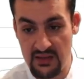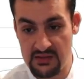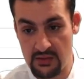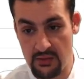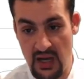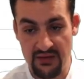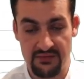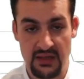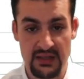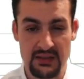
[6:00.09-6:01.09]
so I've
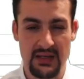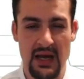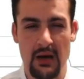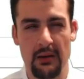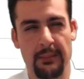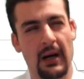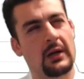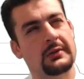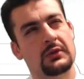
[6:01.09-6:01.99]
lended out about